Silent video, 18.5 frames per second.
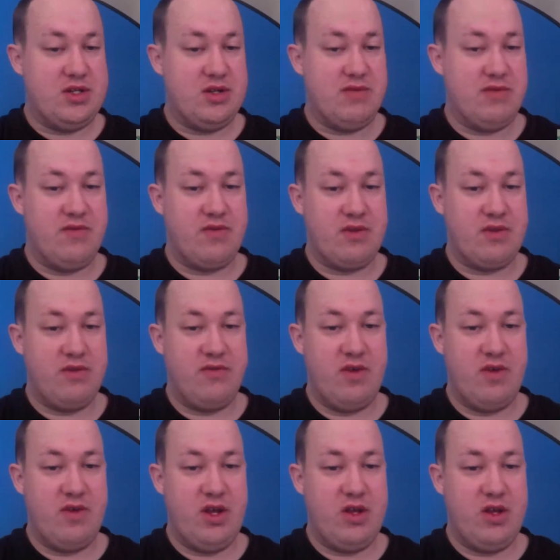for the
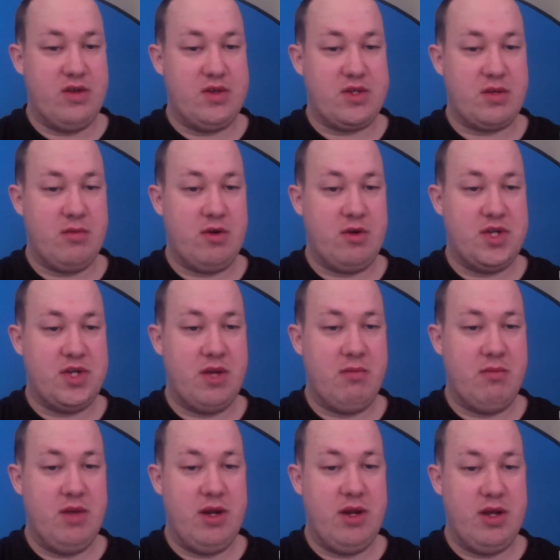videos or
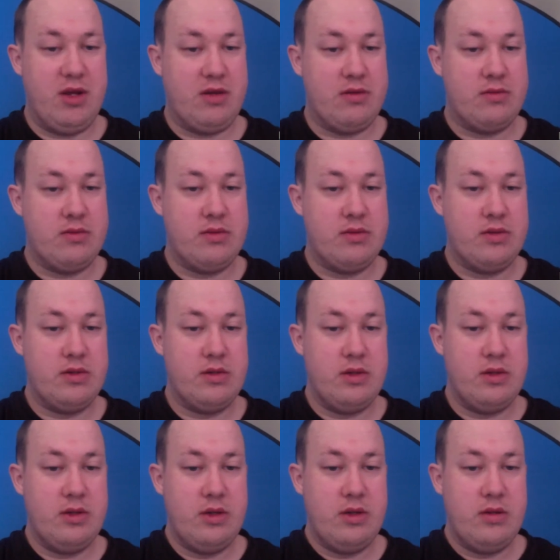multimedia
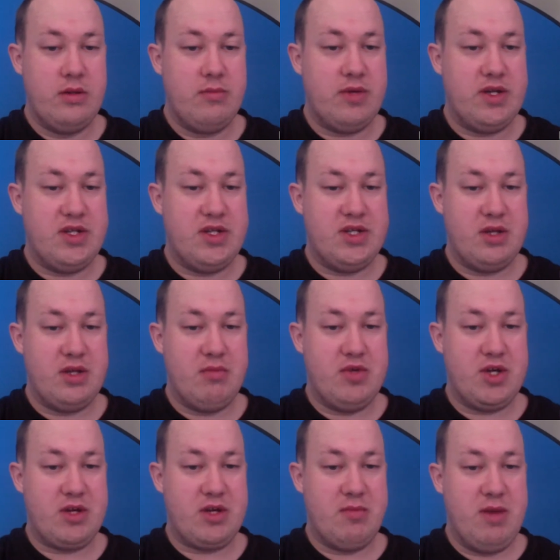by
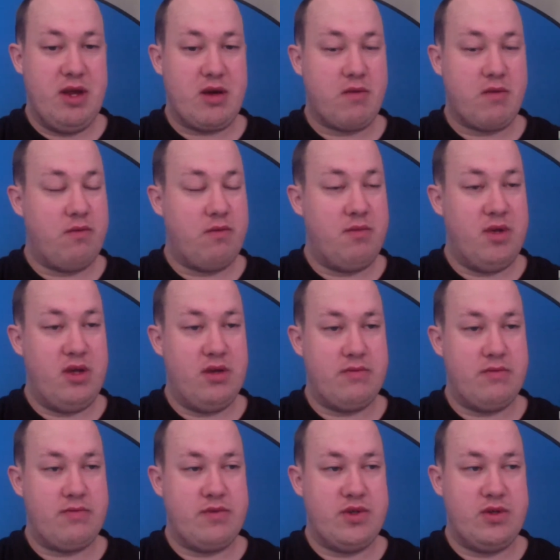subject matter would be a
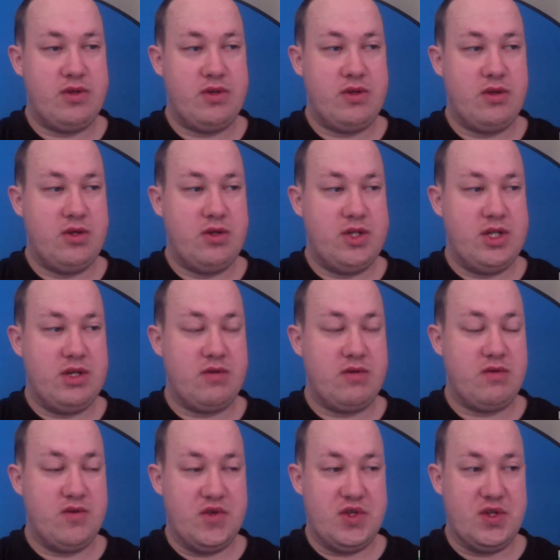good general
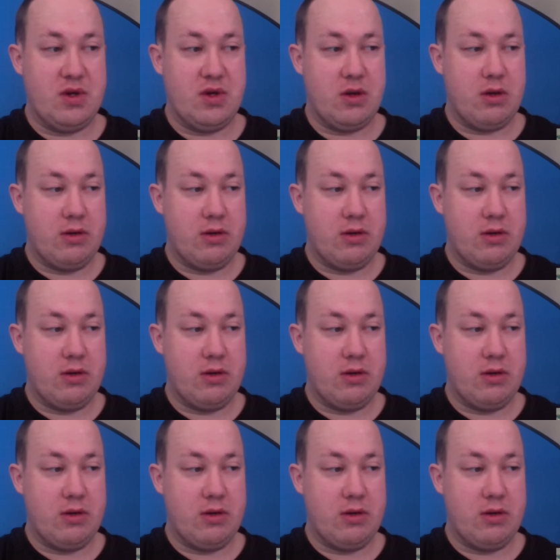start.